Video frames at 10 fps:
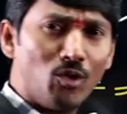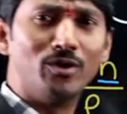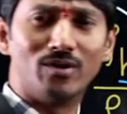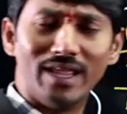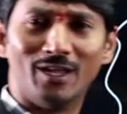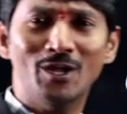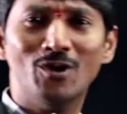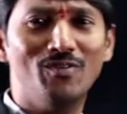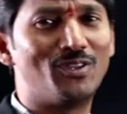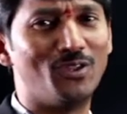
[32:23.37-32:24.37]
I am going to
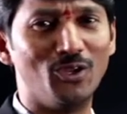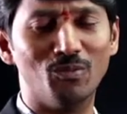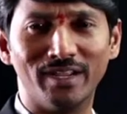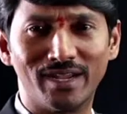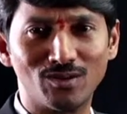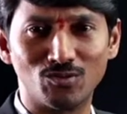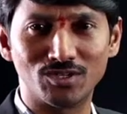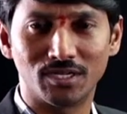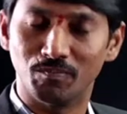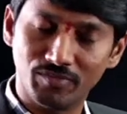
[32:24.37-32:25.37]
take with the numerical
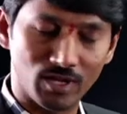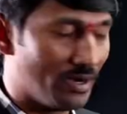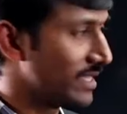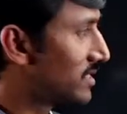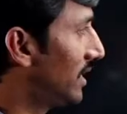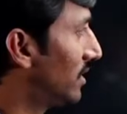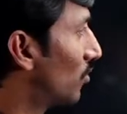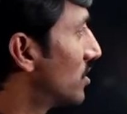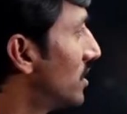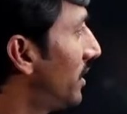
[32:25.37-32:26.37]
question. Now let us take
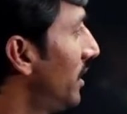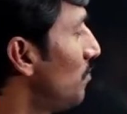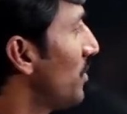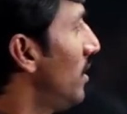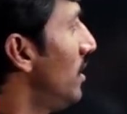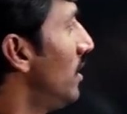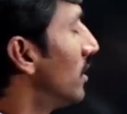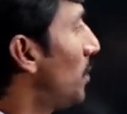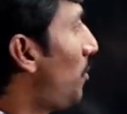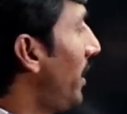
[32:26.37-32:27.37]
the question here.
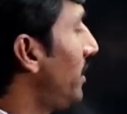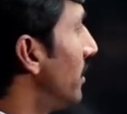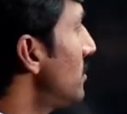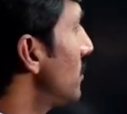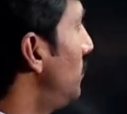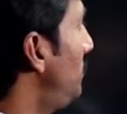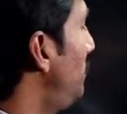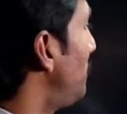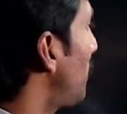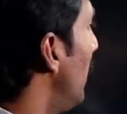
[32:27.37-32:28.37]
The point is,
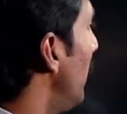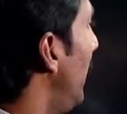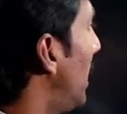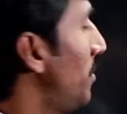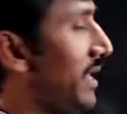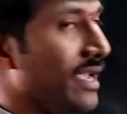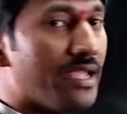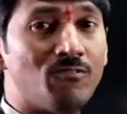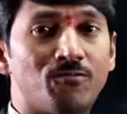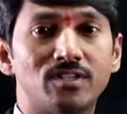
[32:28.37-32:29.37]
here I am
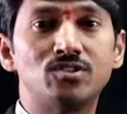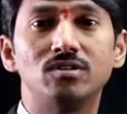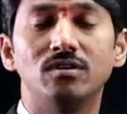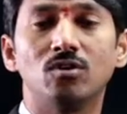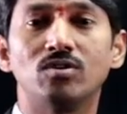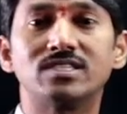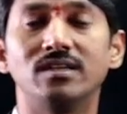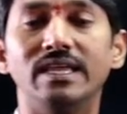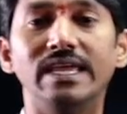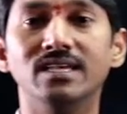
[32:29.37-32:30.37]
taking first
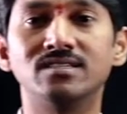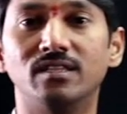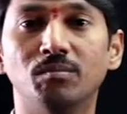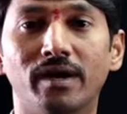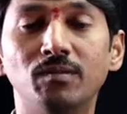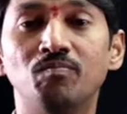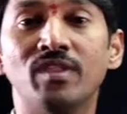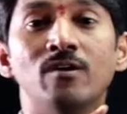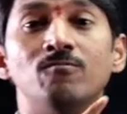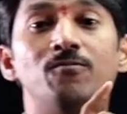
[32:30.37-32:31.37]
question is nothing but
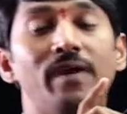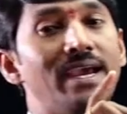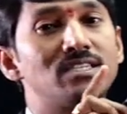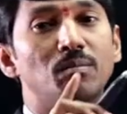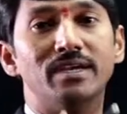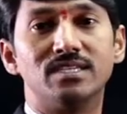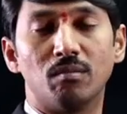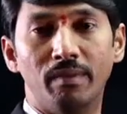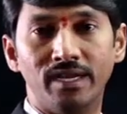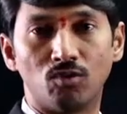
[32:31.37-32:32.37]
phase
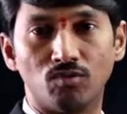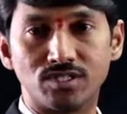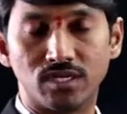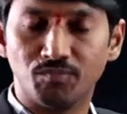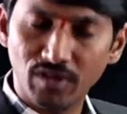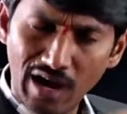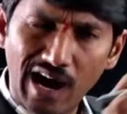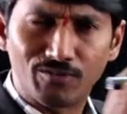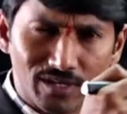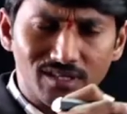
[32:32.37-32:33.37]
measurement question.
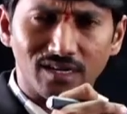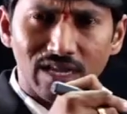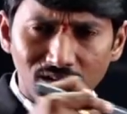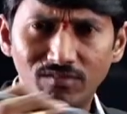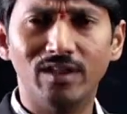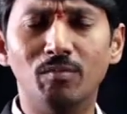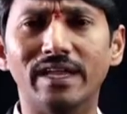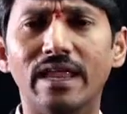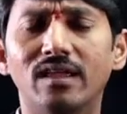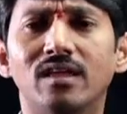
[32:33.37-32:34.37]
After that, we will
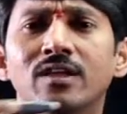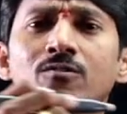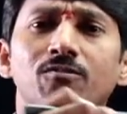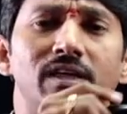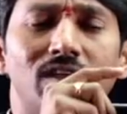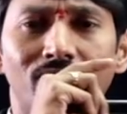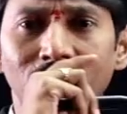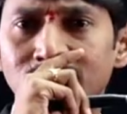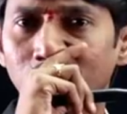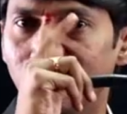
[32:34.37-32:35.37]
be taking
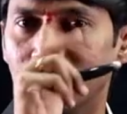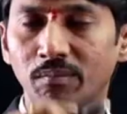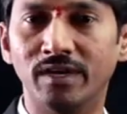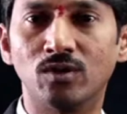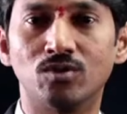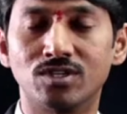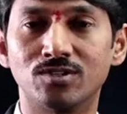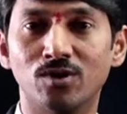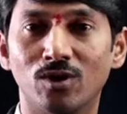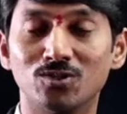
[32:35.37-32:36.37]
frequency measurement
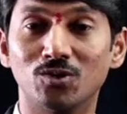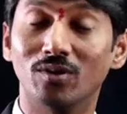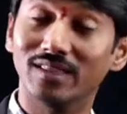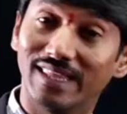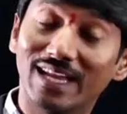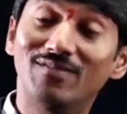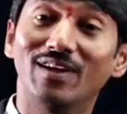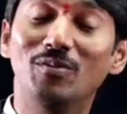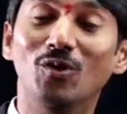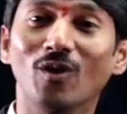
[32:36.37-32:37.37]
questions also. Then
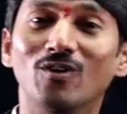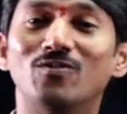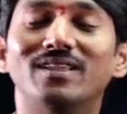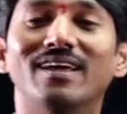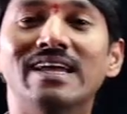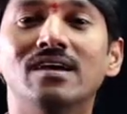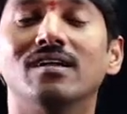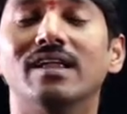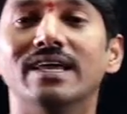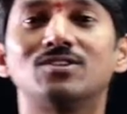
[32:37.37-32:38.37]
we will be going for the
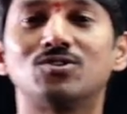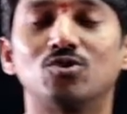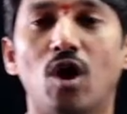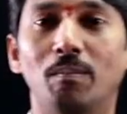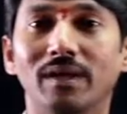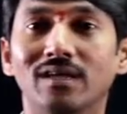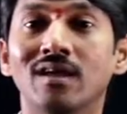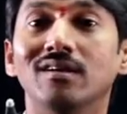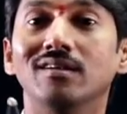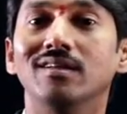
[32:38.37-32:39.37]
next topic,
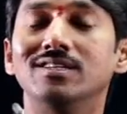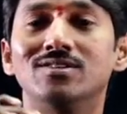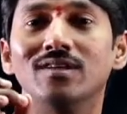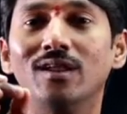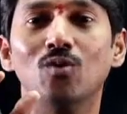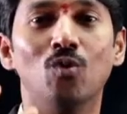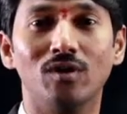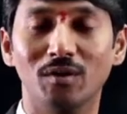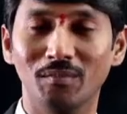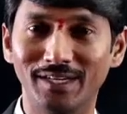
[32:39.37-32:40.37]
digital
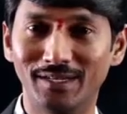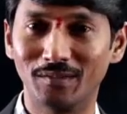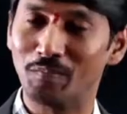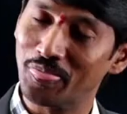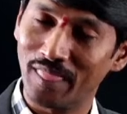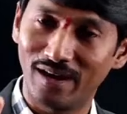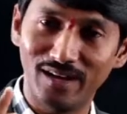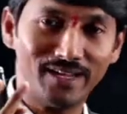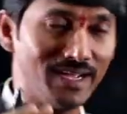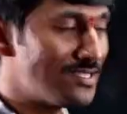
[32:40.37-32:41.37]
voltmeter.
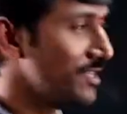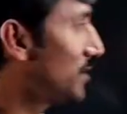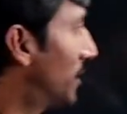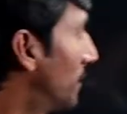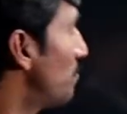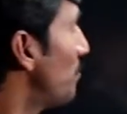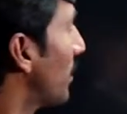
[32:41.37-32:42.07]
Clear, guys? Check it.